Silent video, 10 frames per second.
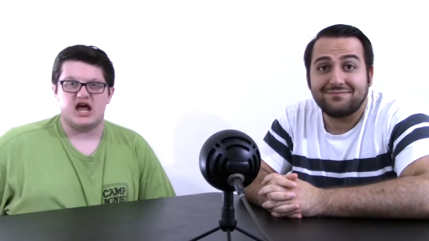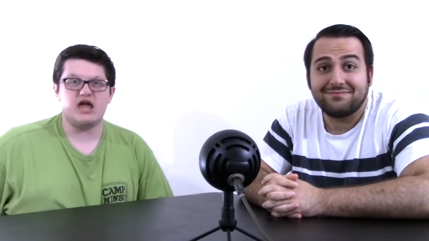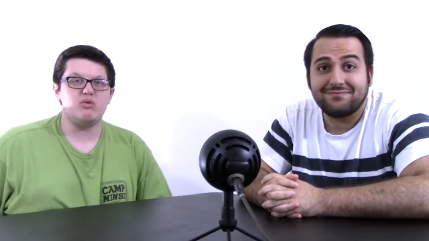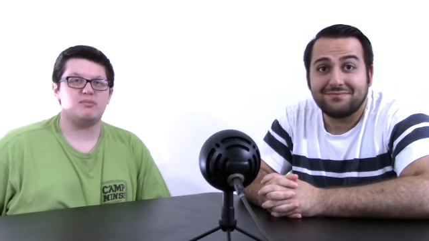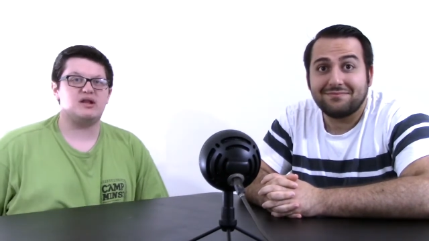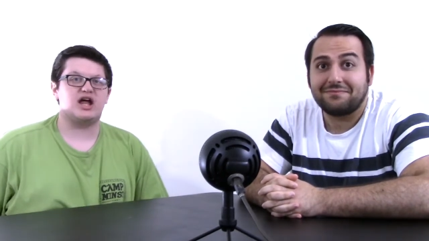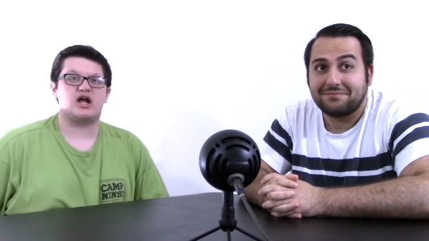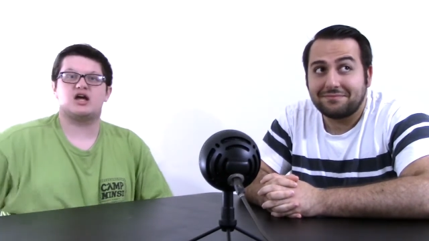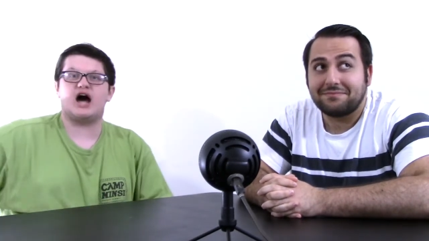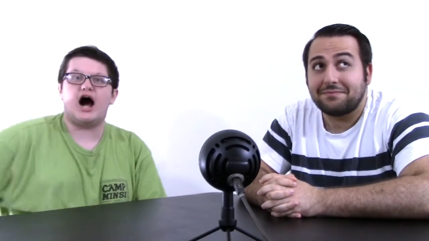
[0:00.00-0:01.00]
Speaker 1: He would have been
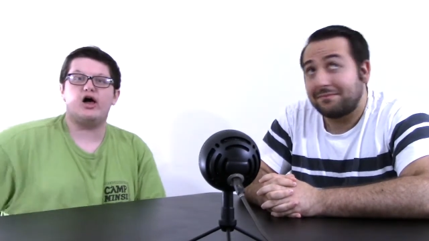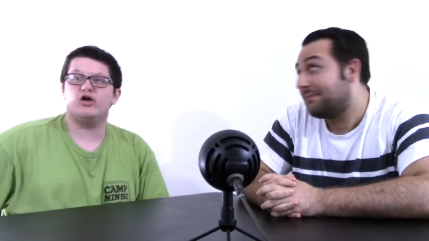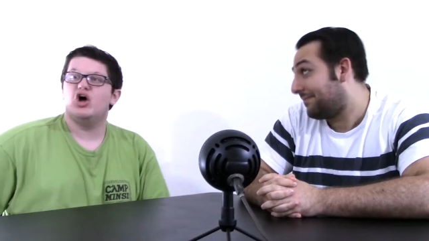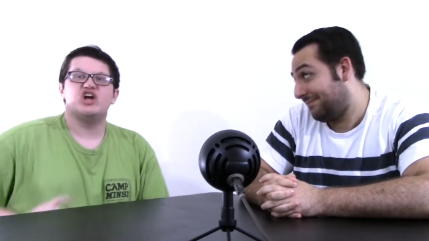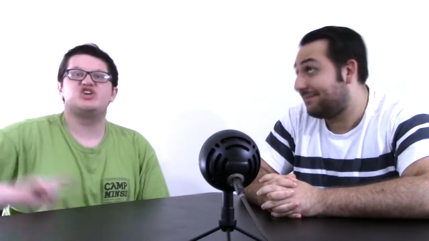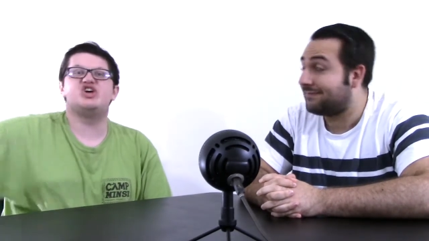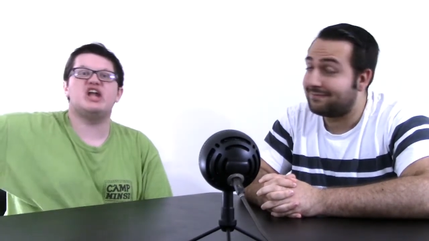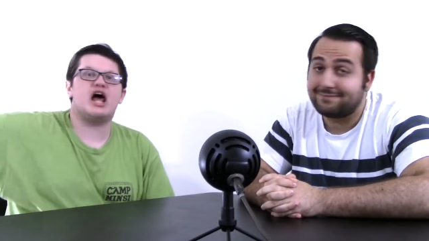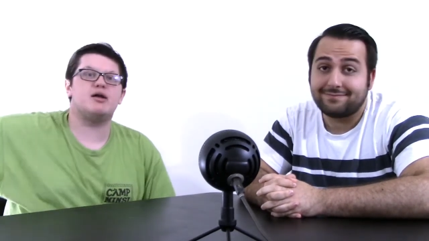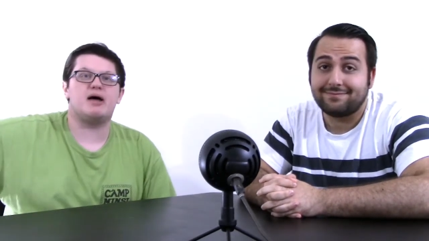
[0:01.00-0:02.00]
like, "Kyle,
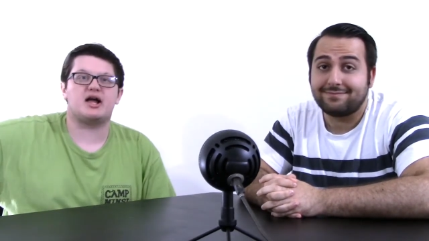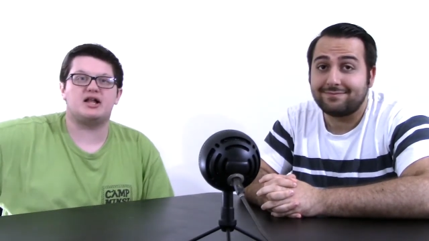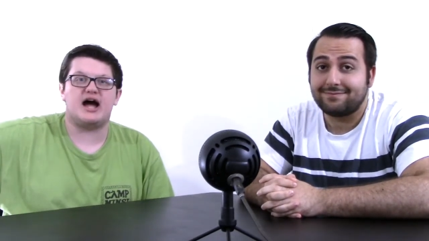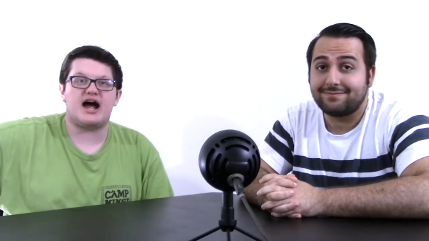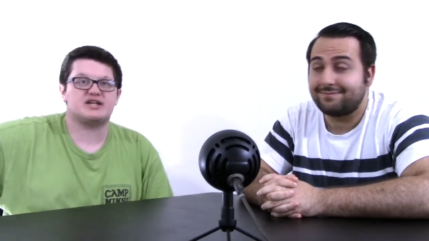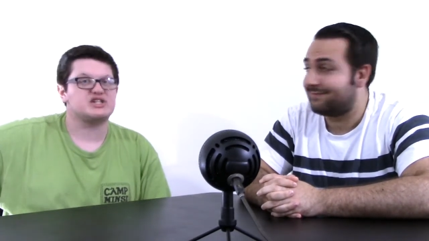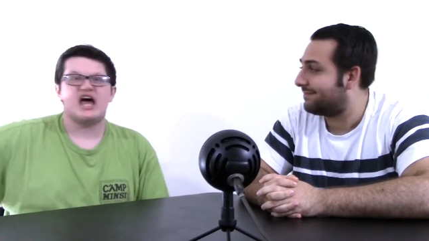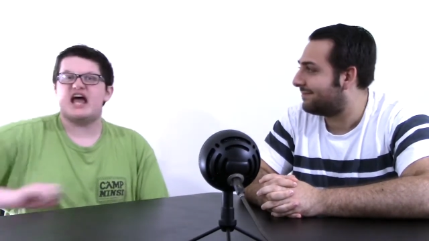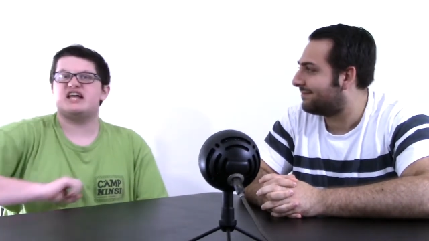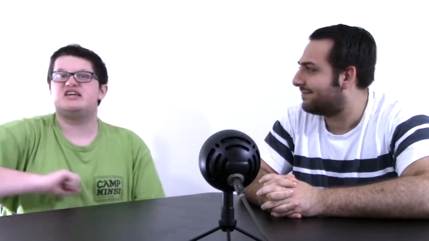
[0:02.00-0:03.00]
get out of my class
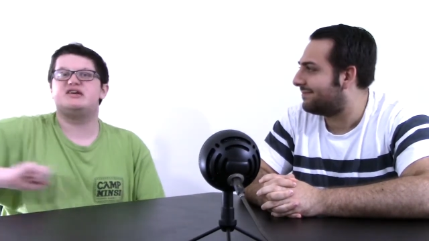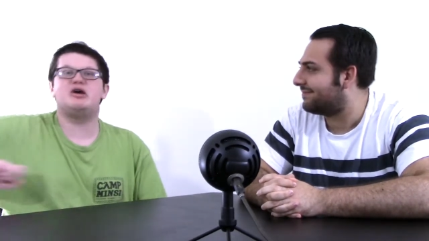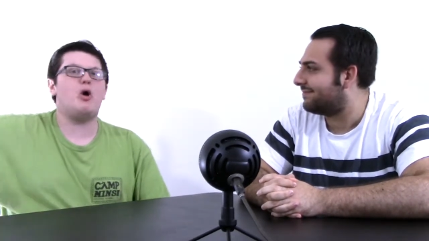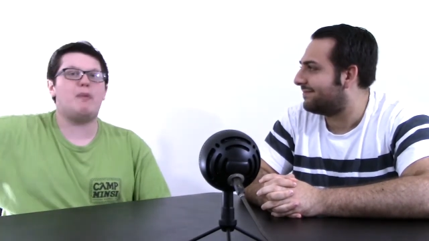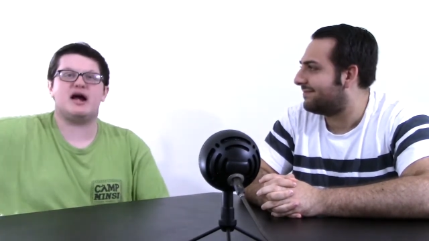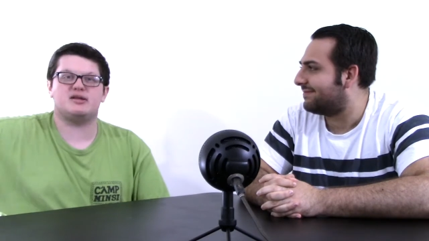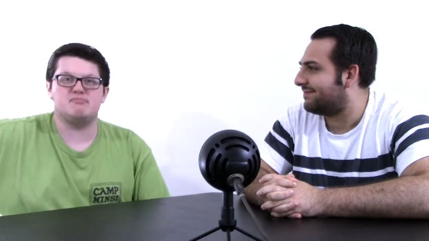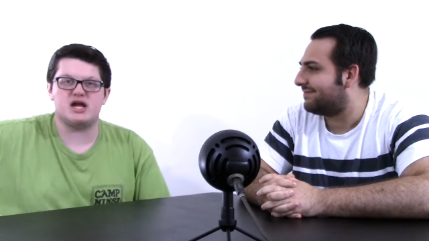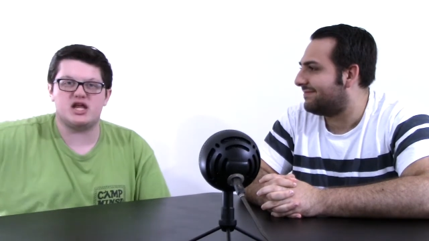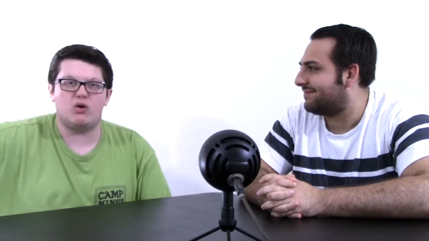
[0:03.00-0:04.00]
and go back to
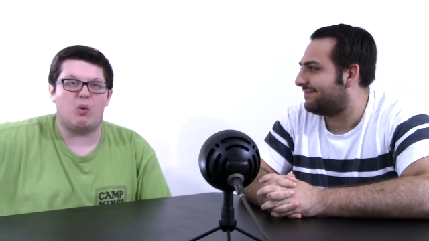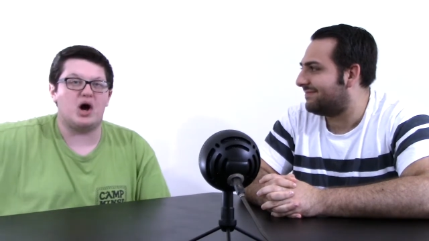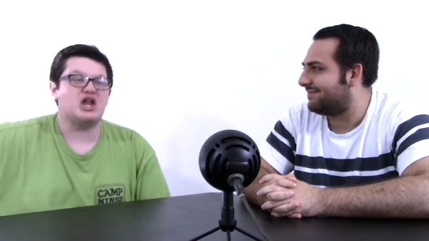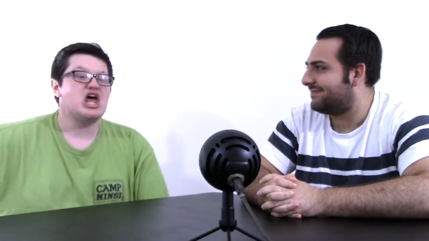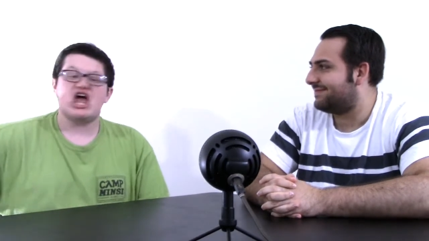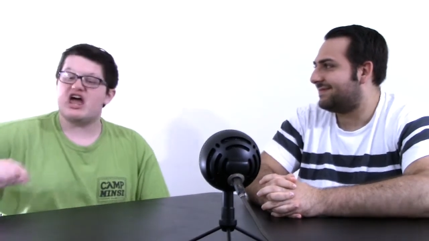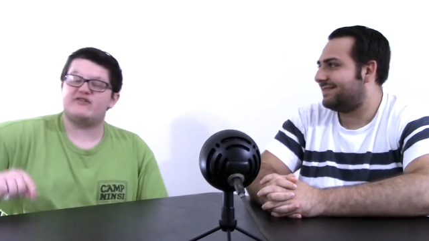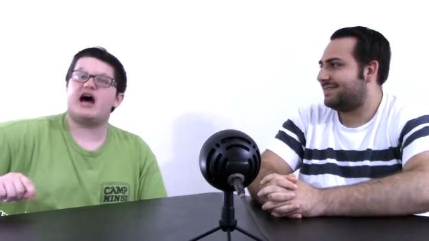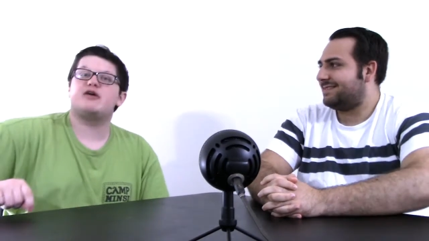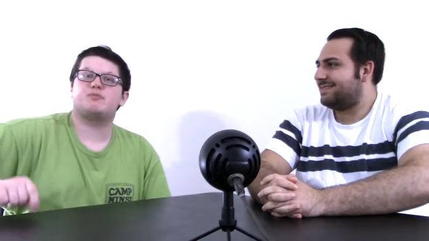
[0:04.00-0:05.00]
media one if
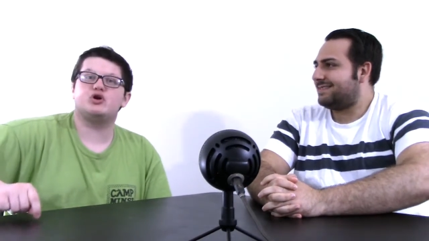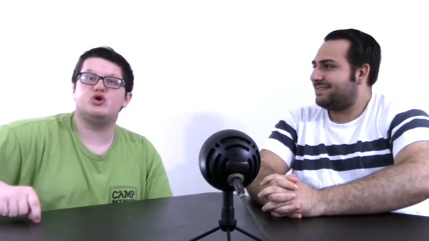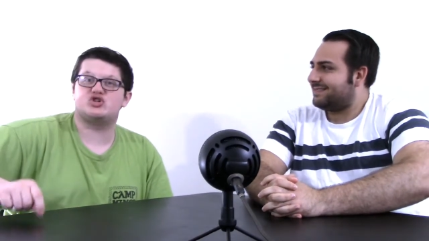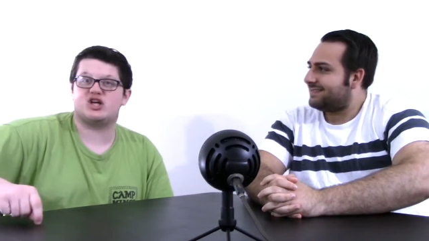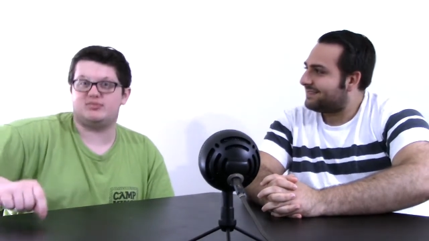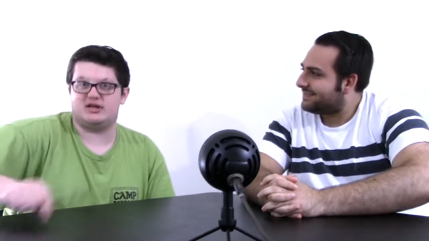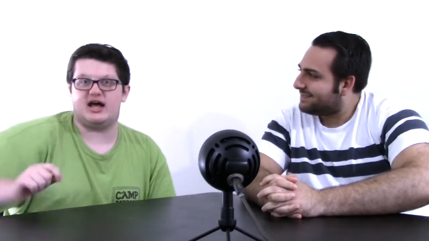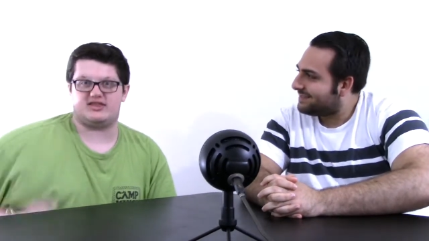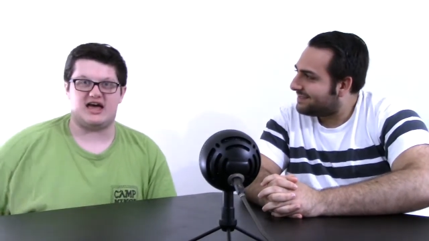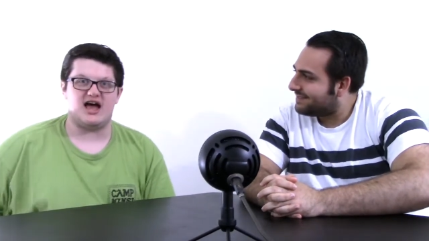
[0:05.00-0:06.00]
I produce something
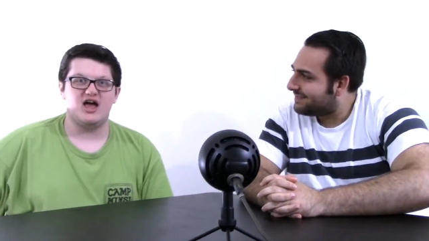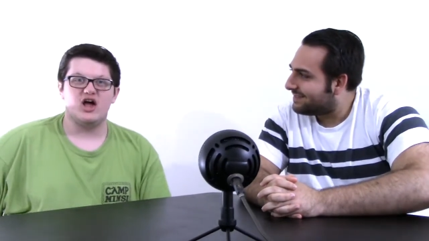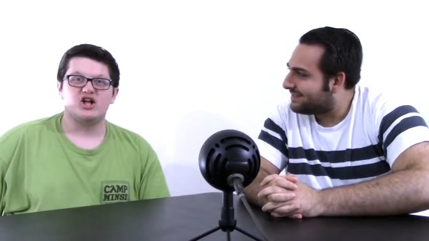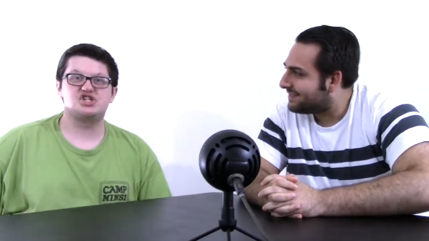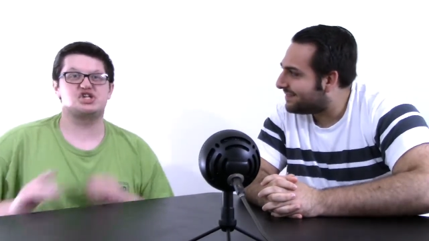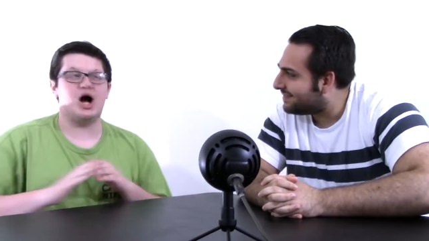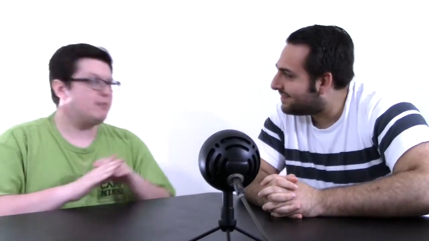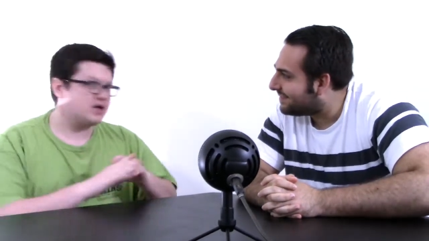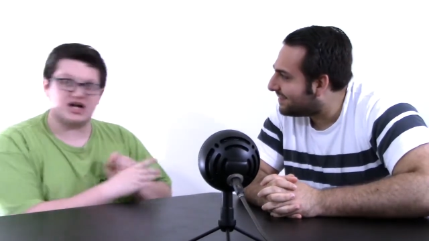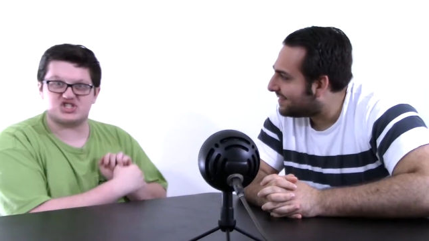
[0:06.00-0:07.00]
like that."
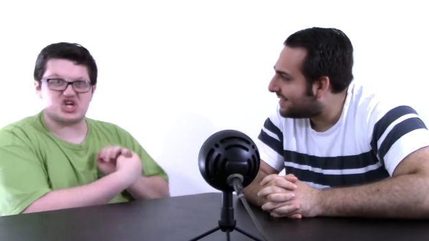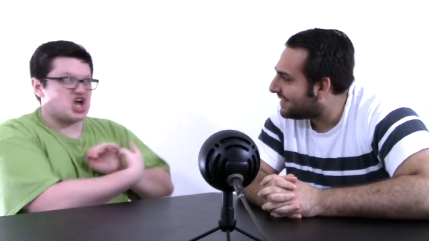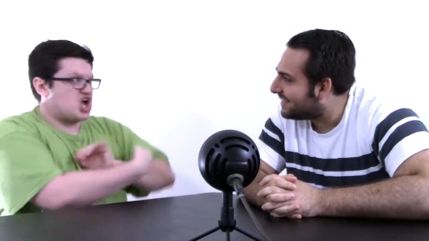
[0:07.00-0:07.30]
Jump cuts